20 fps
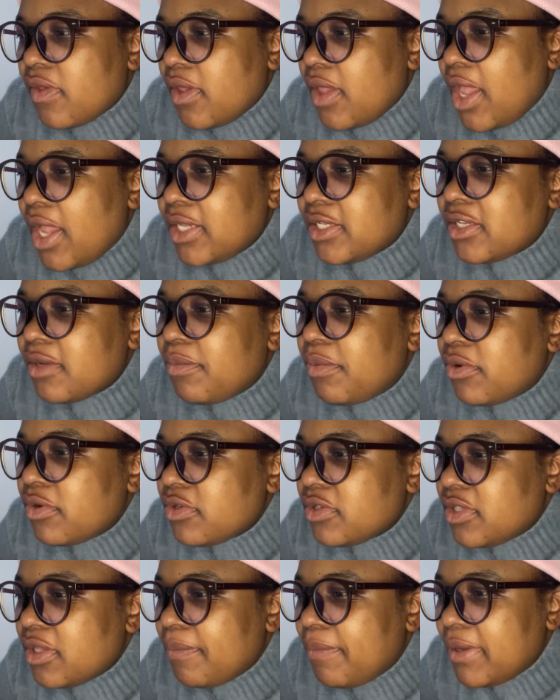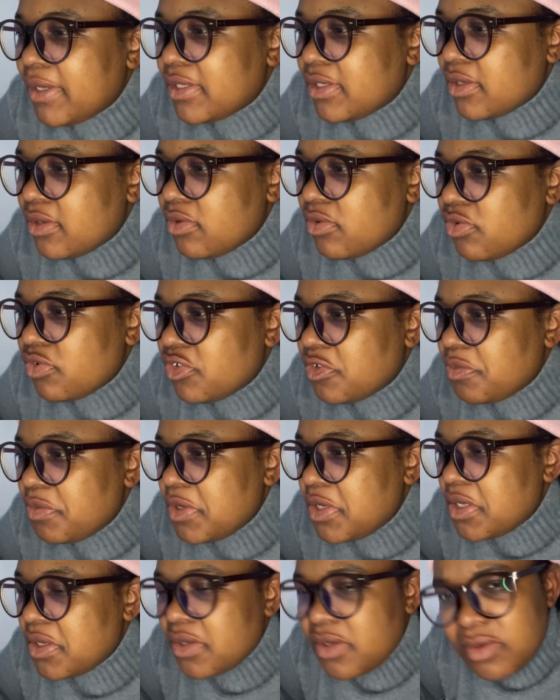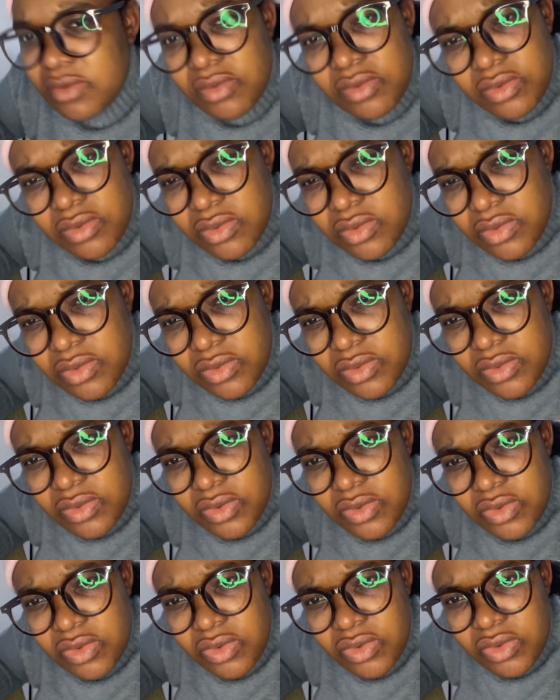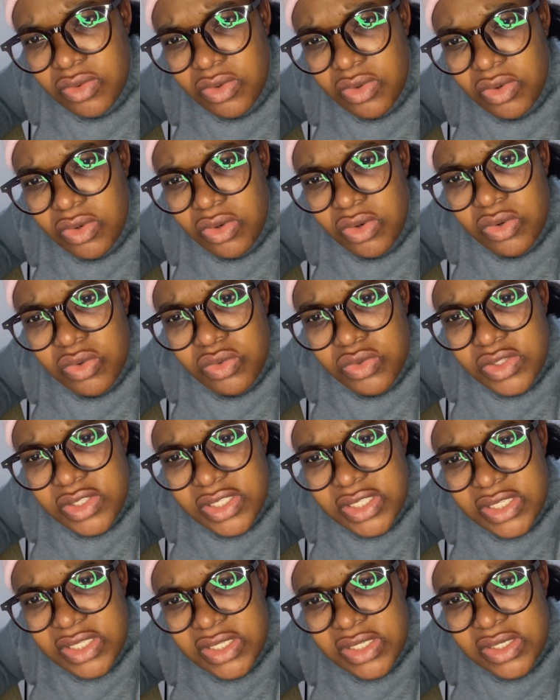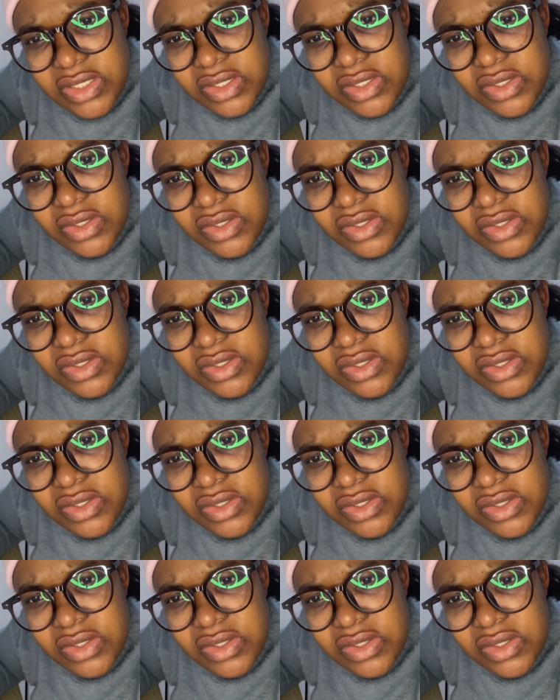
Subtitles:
I suppose the person knows me. Who? Lucy.